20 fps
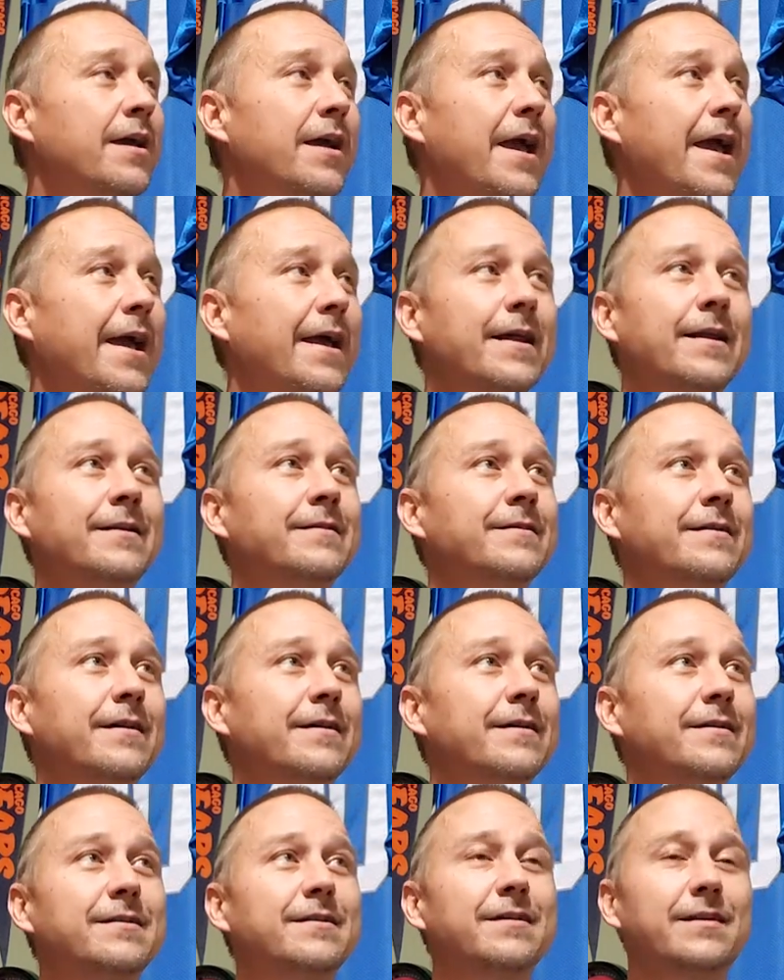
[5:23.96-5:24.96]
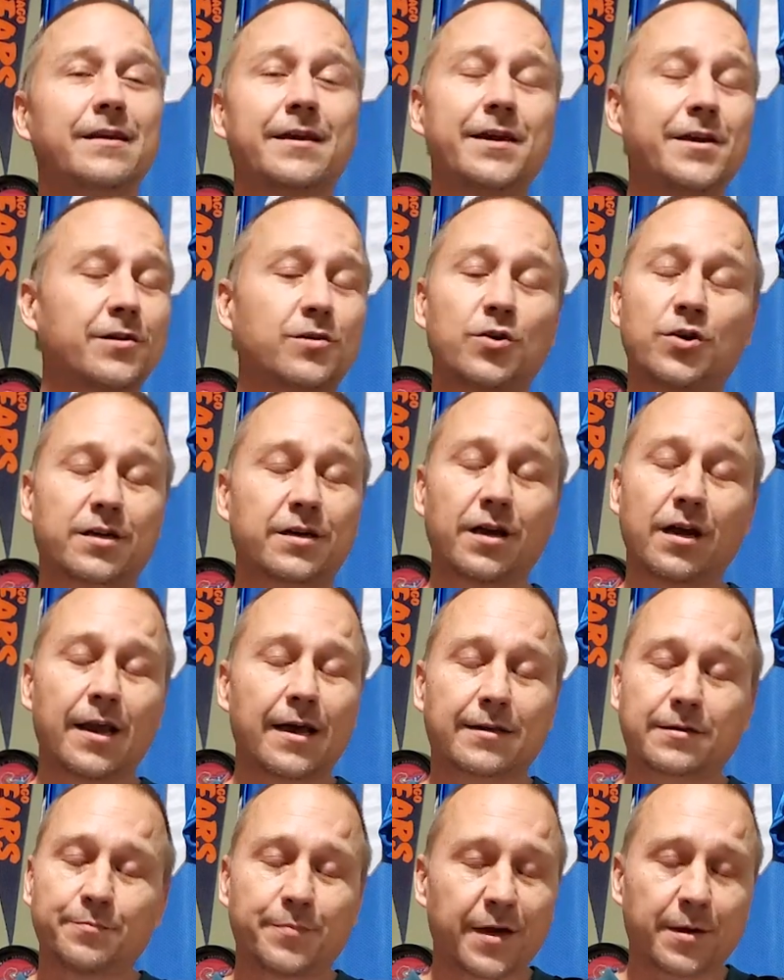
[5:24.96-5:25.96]
and he could
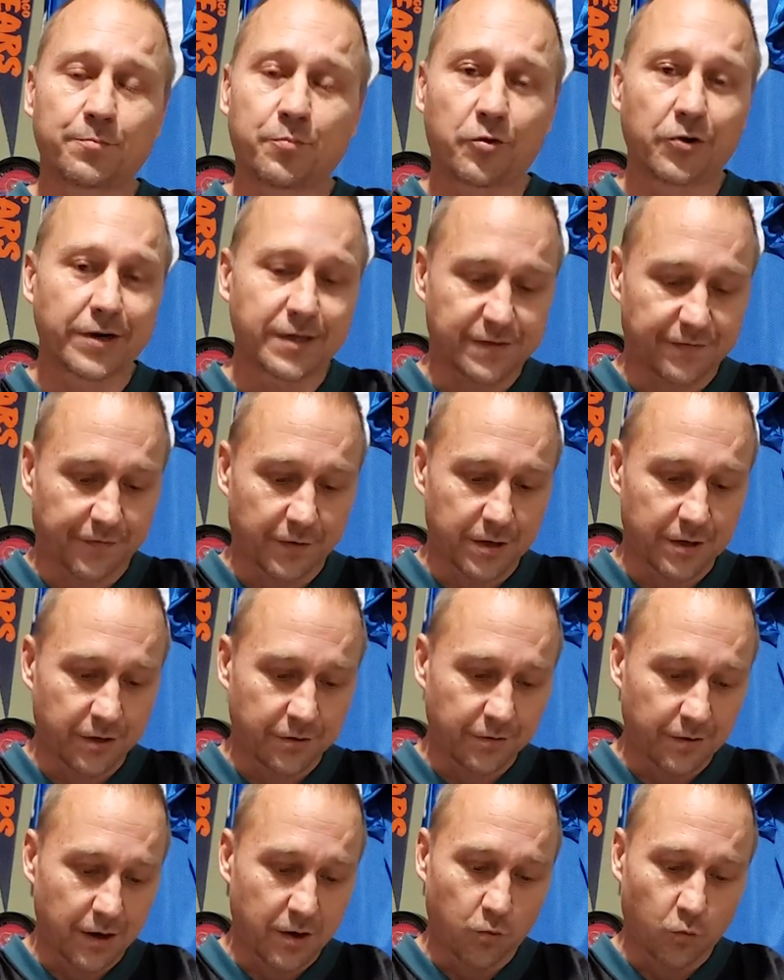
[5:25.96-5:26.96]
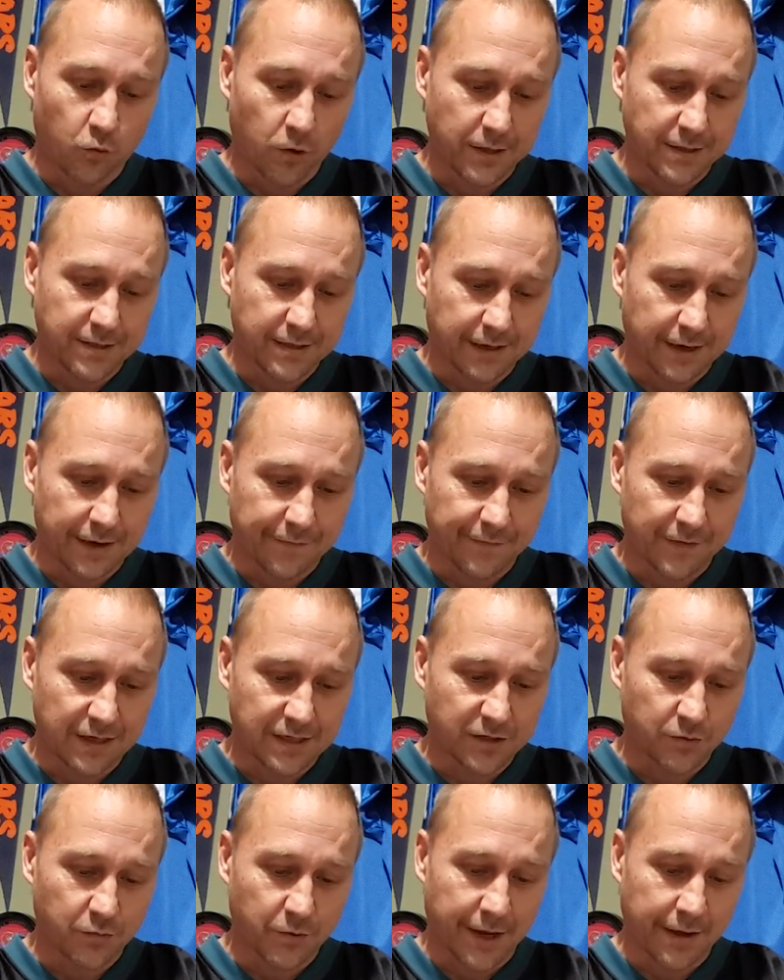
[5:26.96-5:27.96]
collect big points for you once again
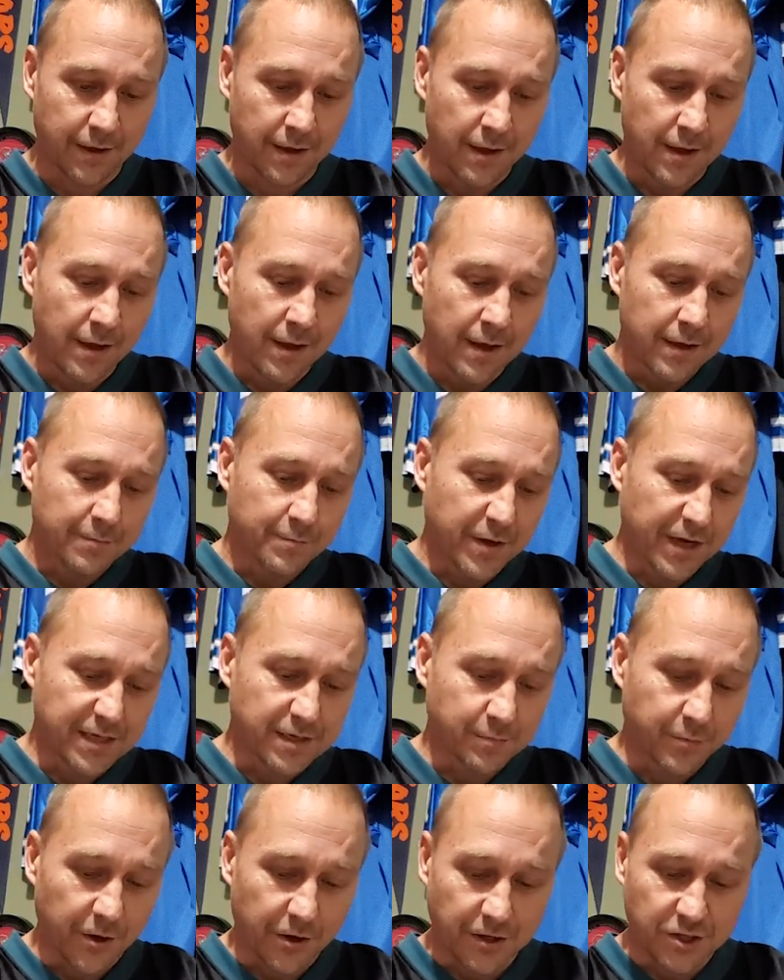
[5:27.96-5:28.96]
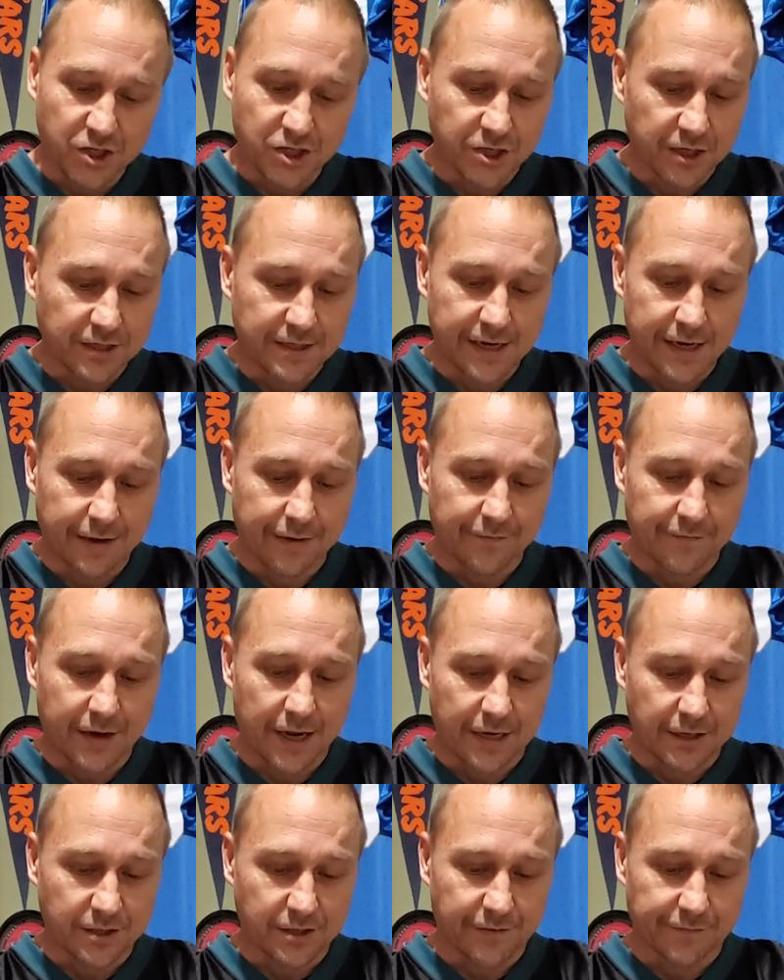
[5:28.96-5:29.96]
this week. Pittsburgh should take
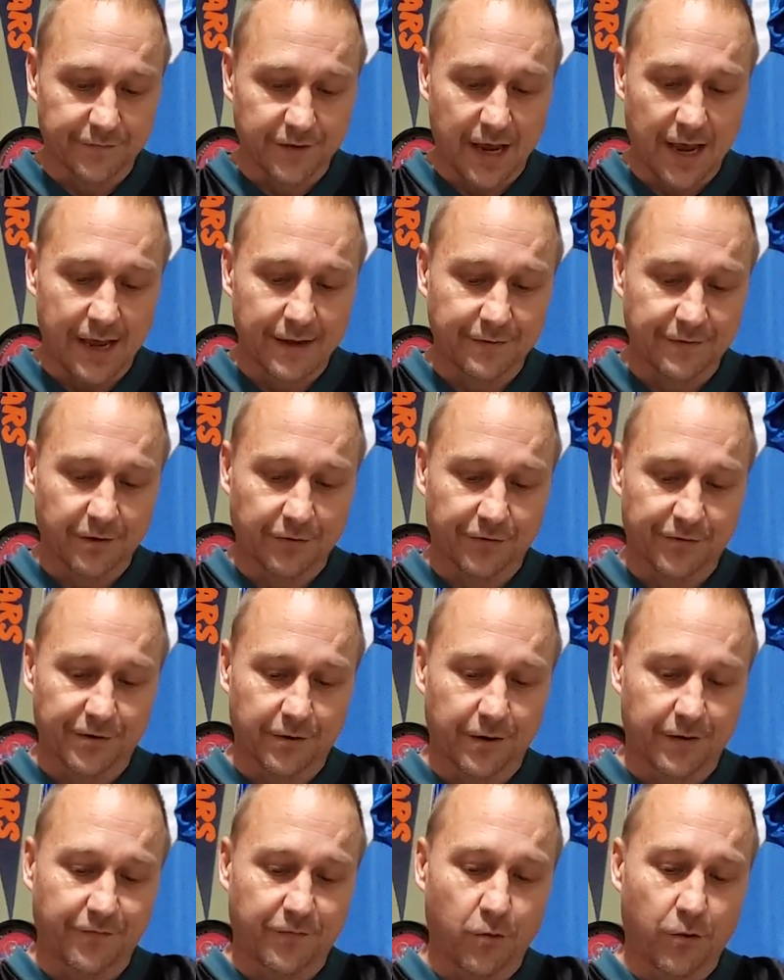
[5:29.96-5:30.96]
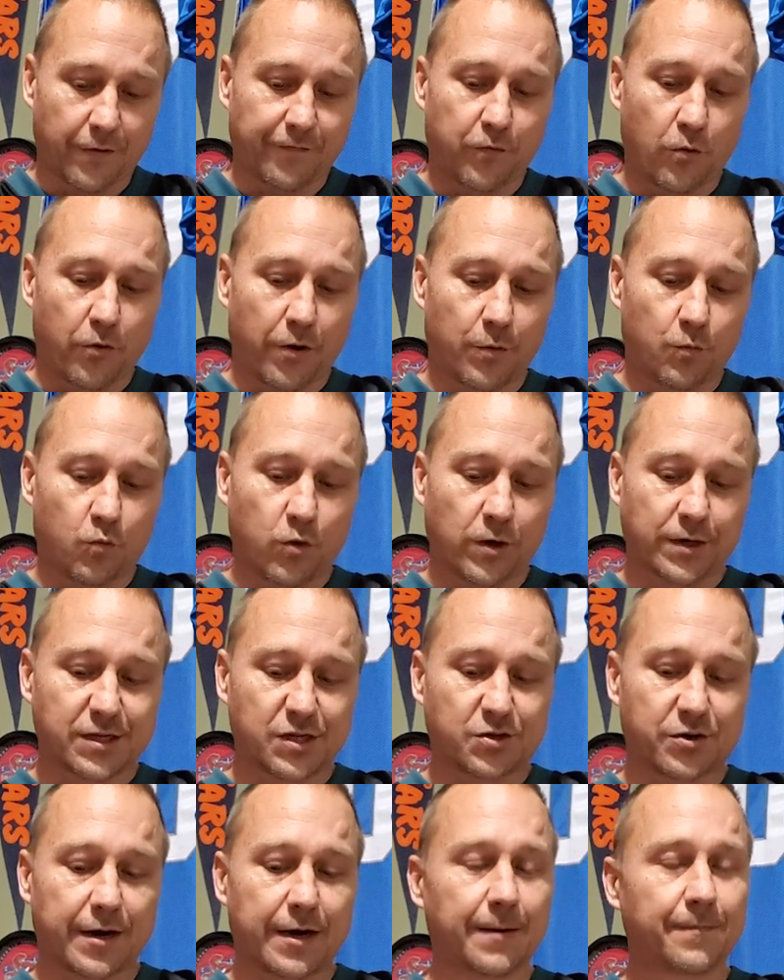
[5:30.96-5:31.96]
advantage of that. They're 34-4-1
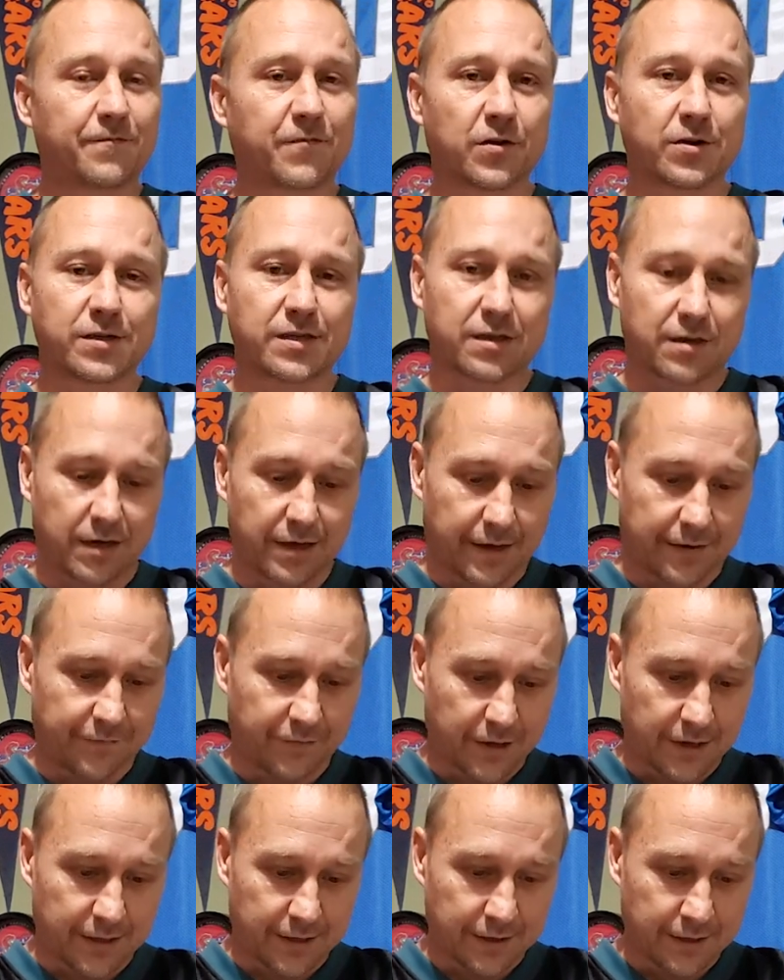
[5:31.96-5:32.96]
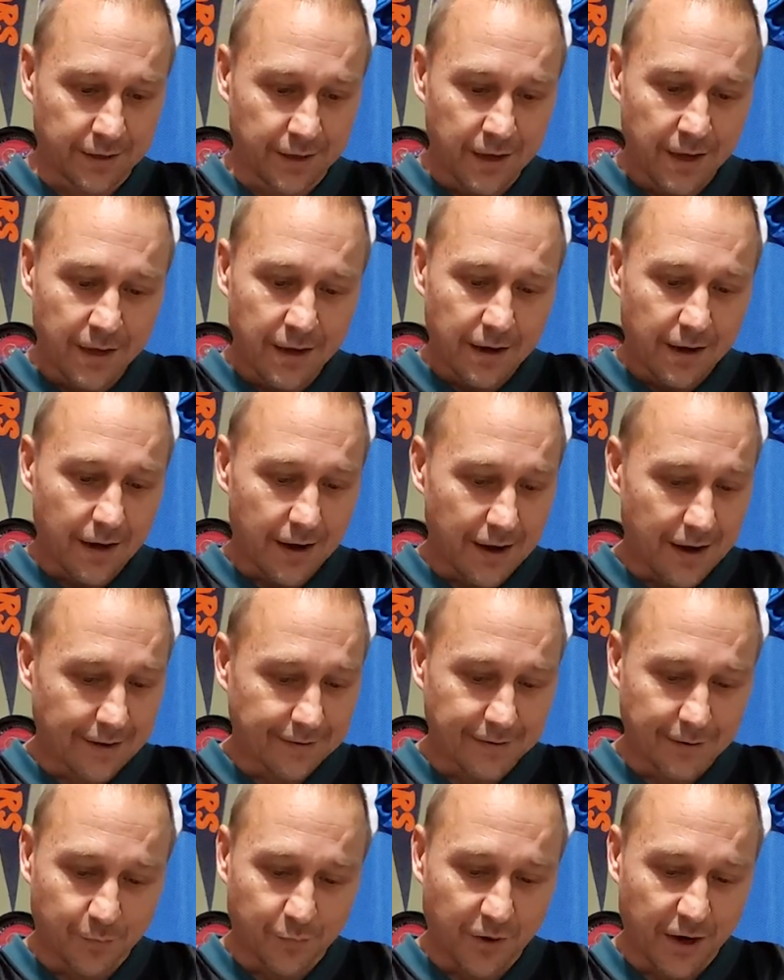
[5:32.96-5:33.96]
straight up versus Cleveland.
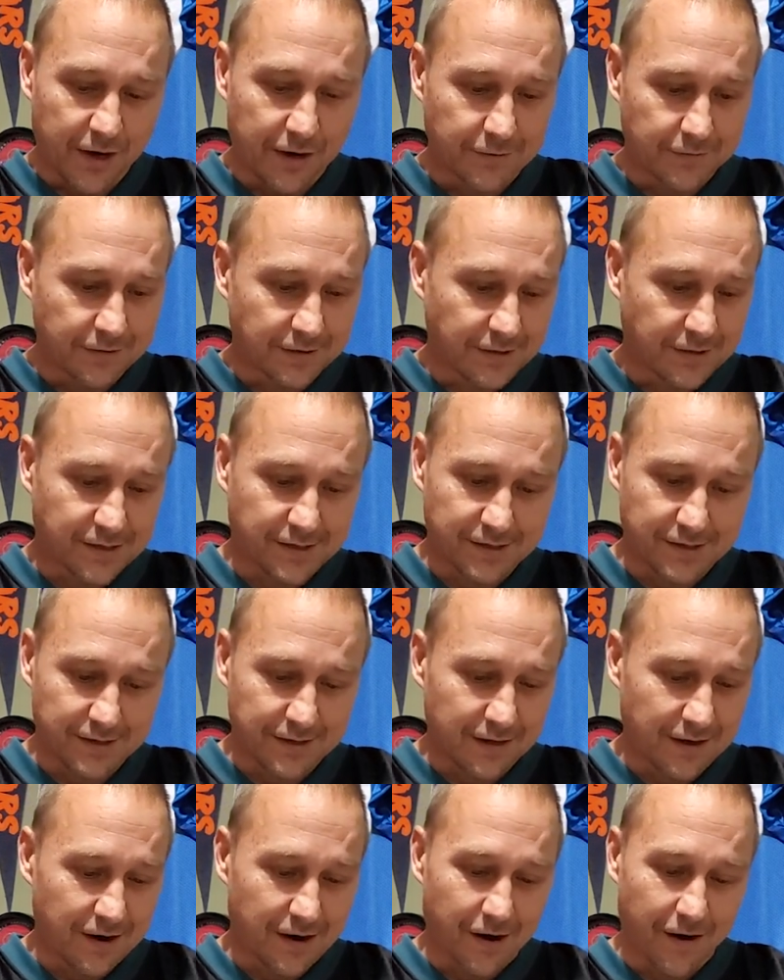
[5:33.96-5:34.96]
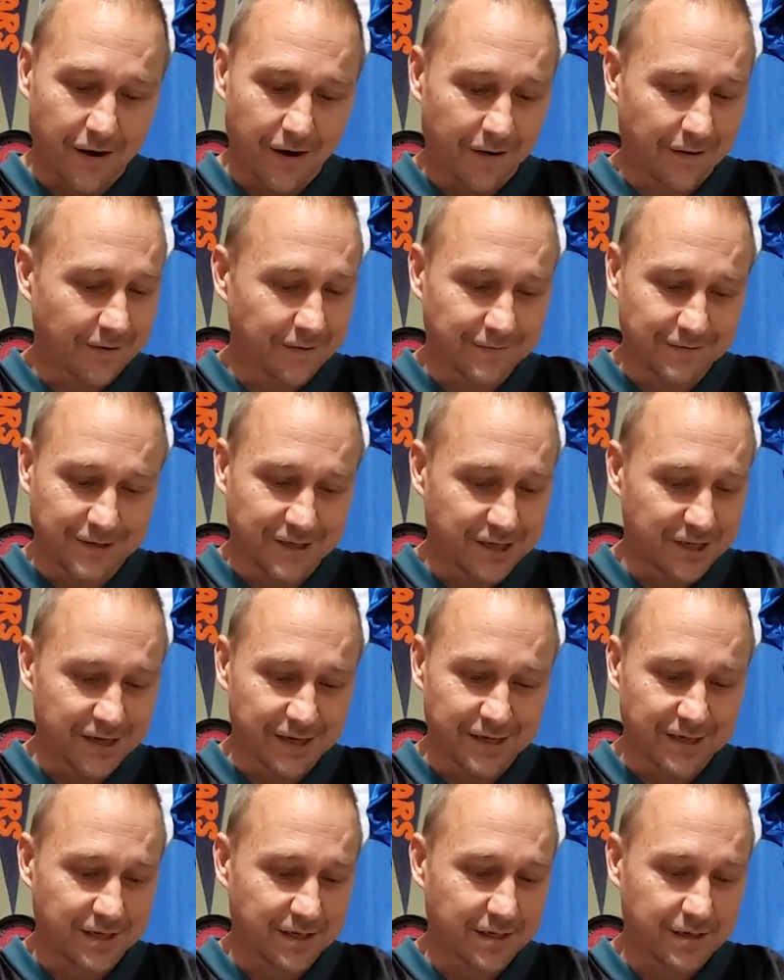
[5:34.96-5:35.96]
The Browns are
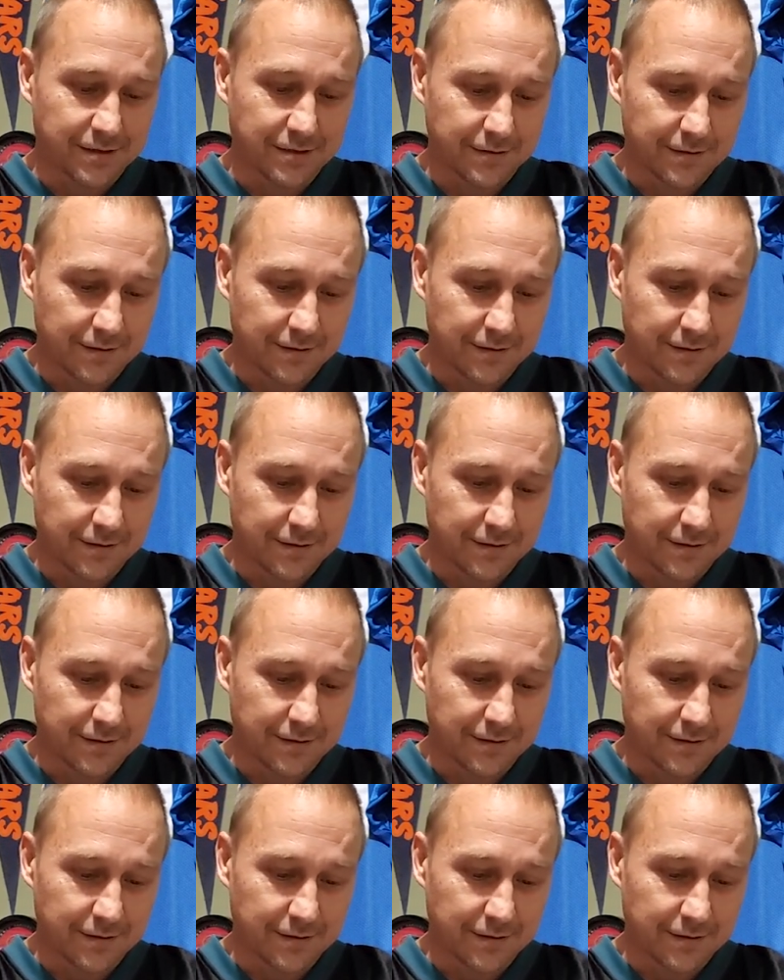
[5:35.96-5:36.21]
just